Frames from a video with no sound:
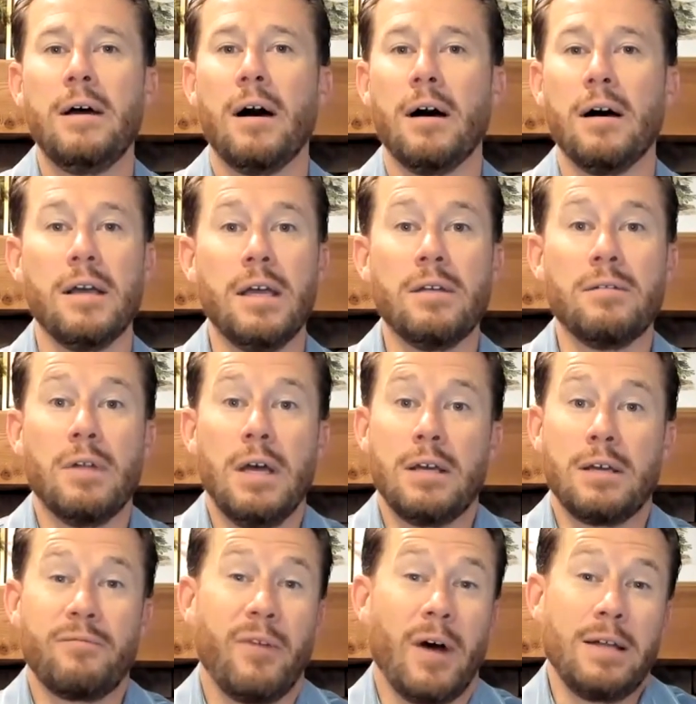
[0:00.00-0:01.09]
It
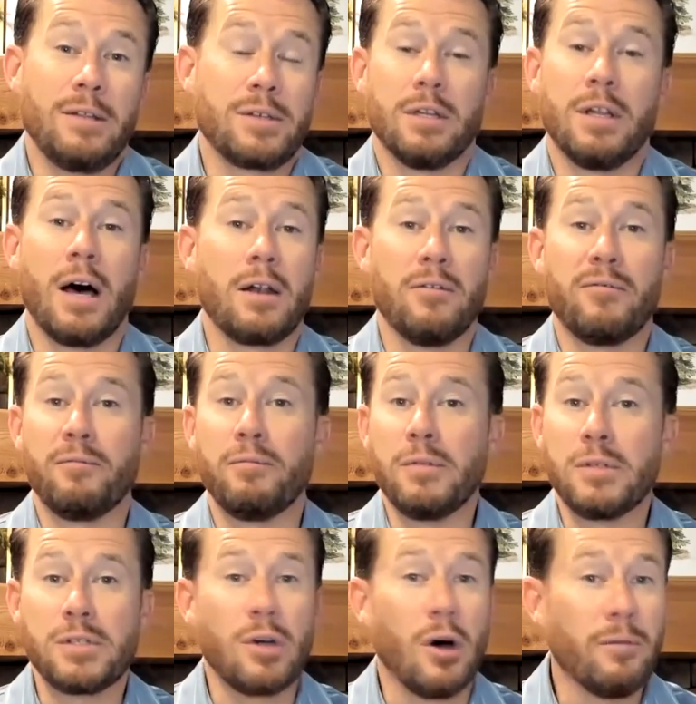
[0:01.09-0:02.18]
finds a lot of
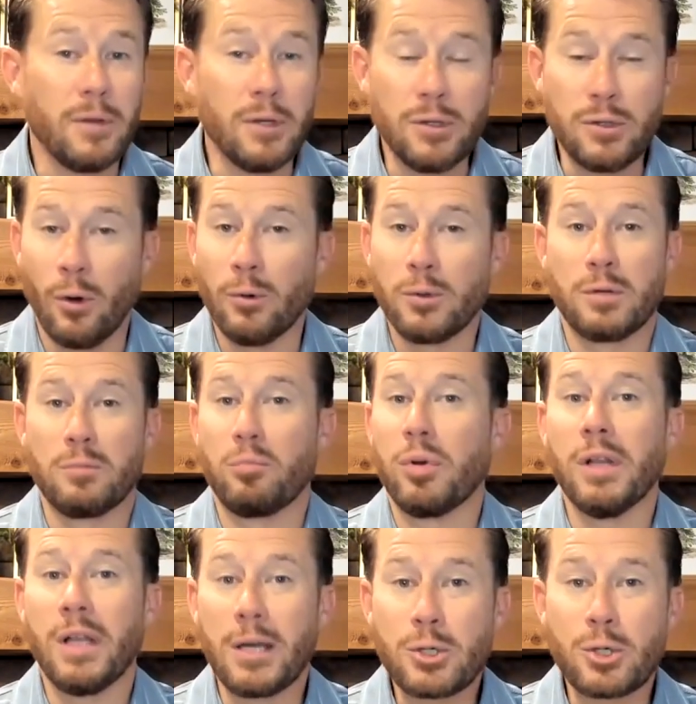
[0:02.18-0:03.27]
self-indulgent
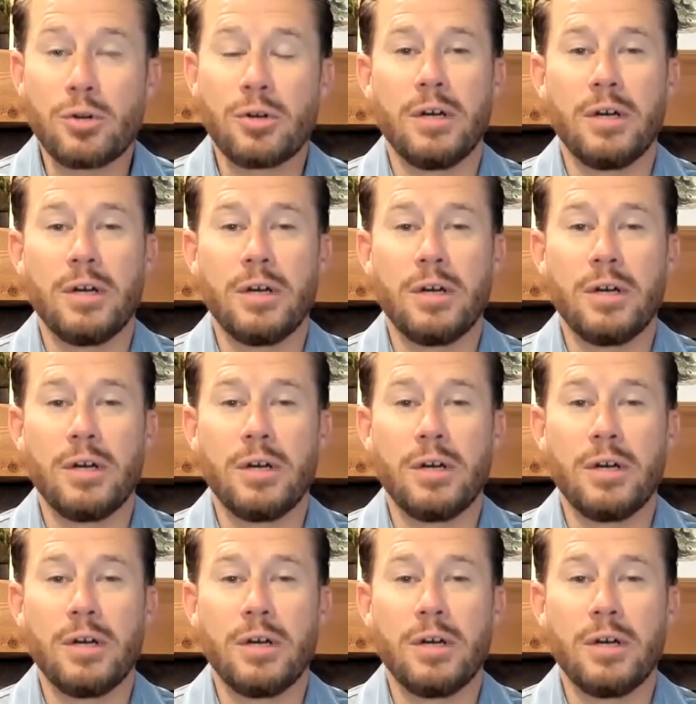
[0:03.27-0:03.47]
pleasure.